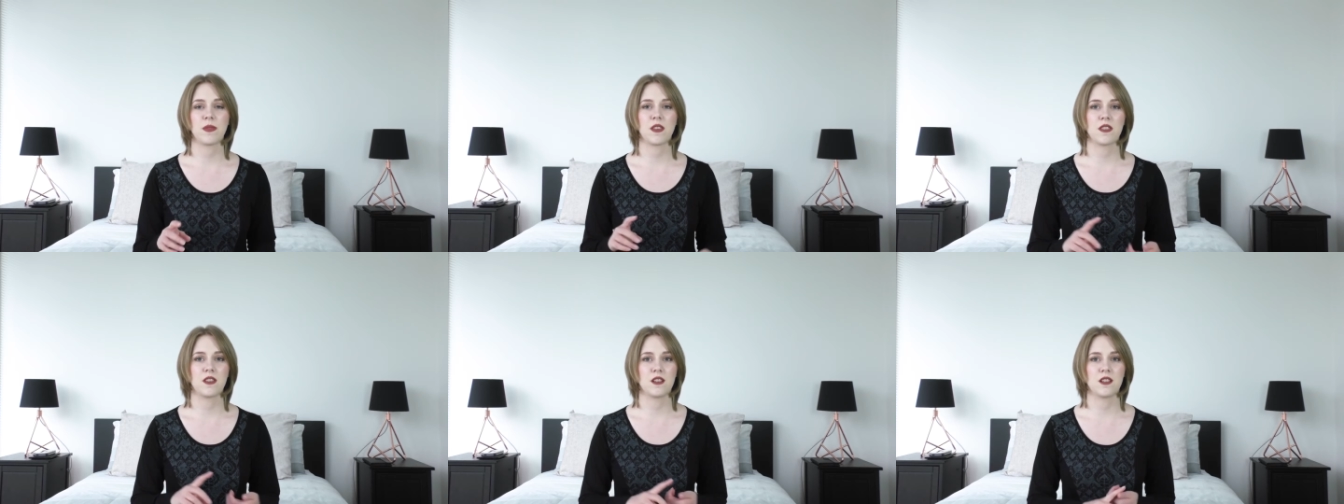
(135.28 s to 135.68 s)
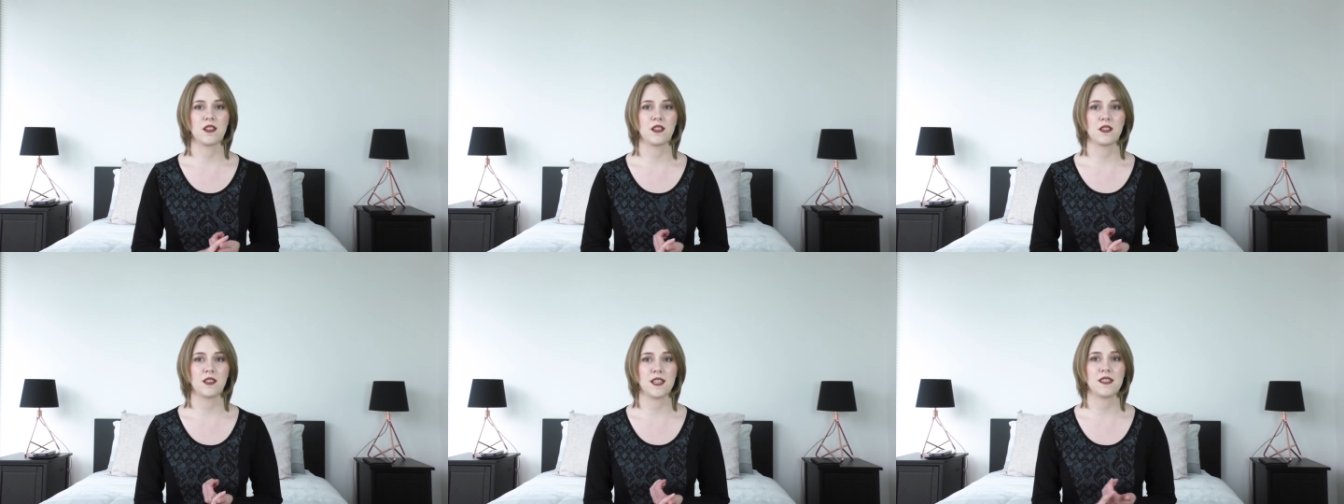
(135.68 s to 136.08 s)

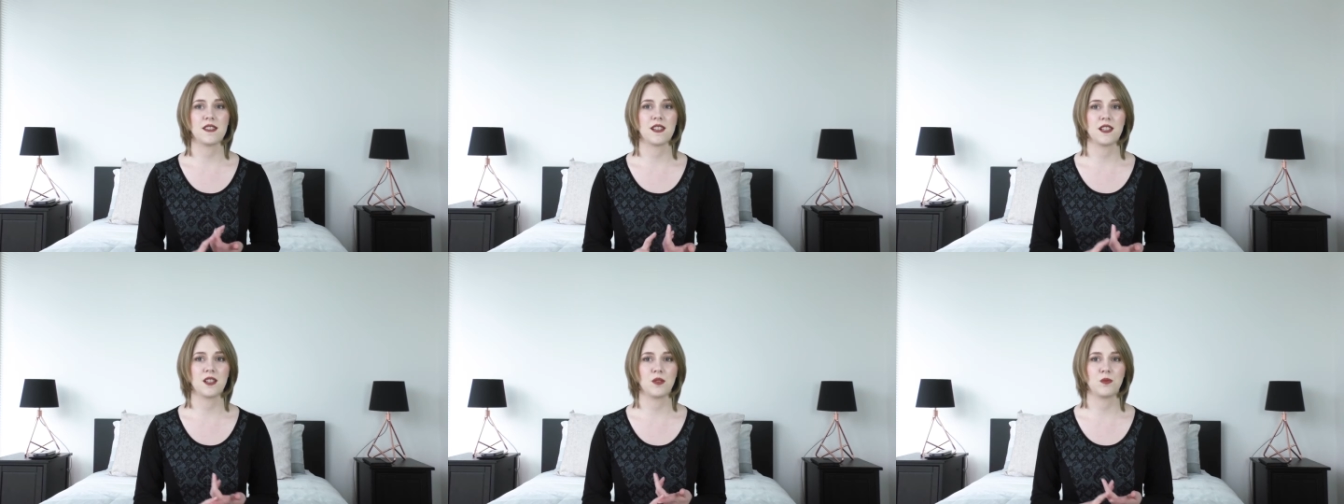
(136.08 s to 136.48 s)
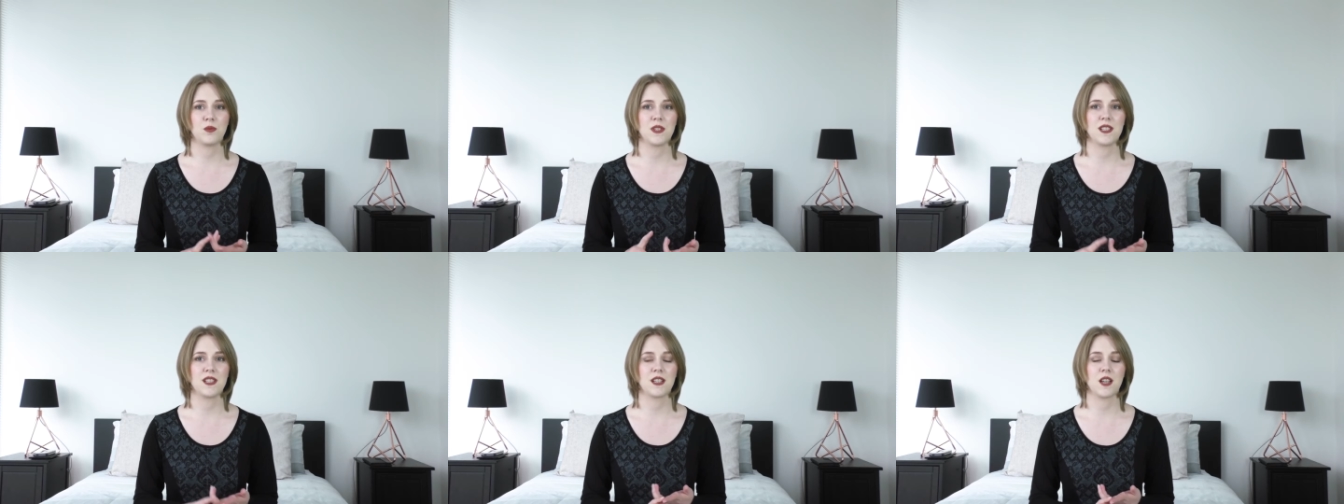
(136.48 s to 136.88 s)
the listening,
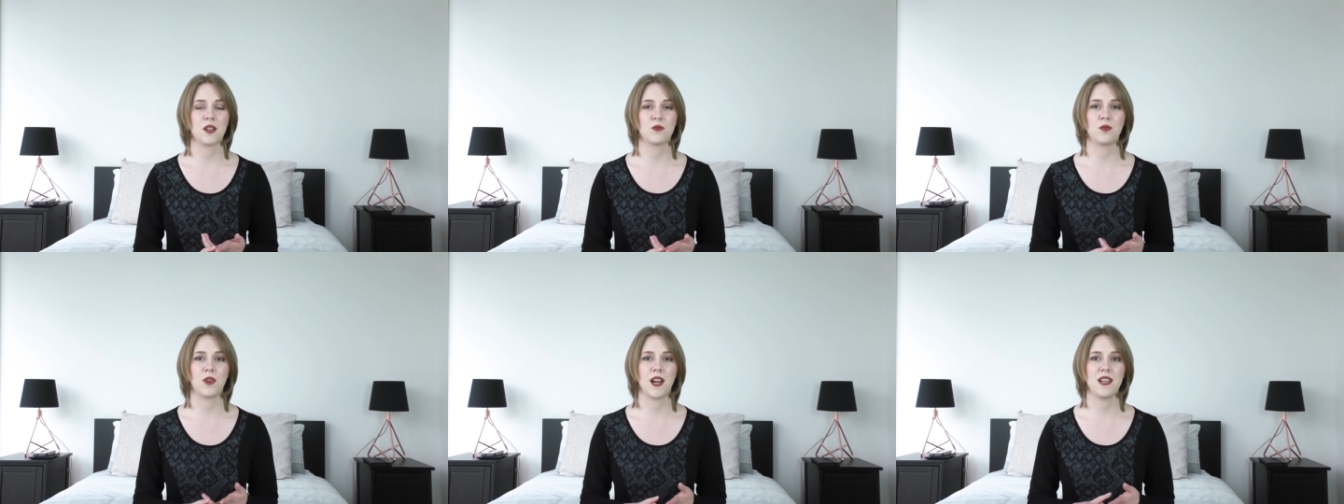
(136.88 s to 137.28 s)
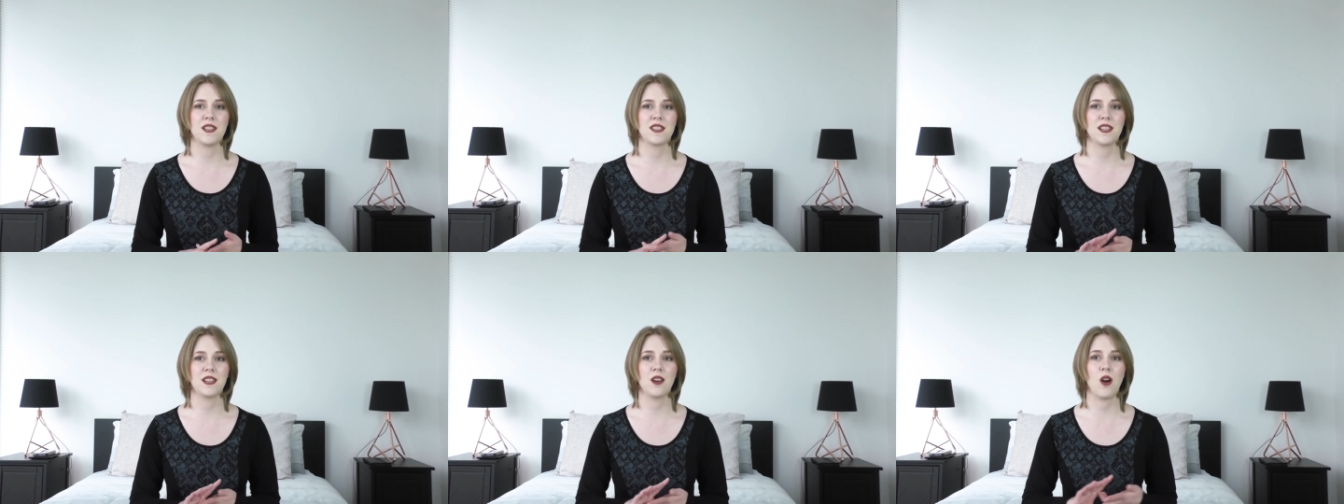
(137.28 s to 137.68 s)
reading, and
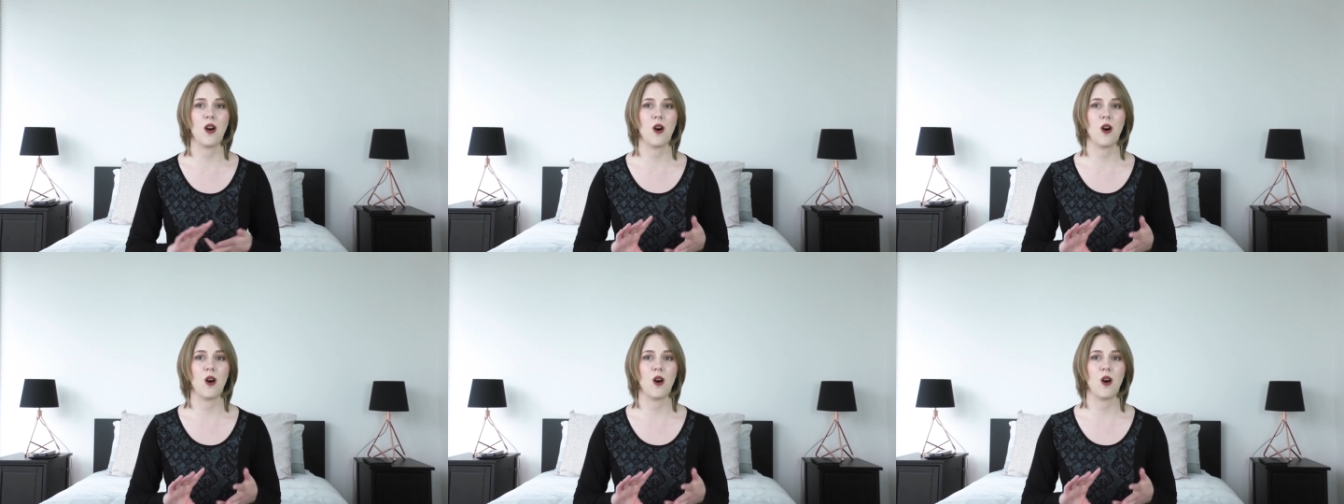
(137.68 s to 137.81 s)
writing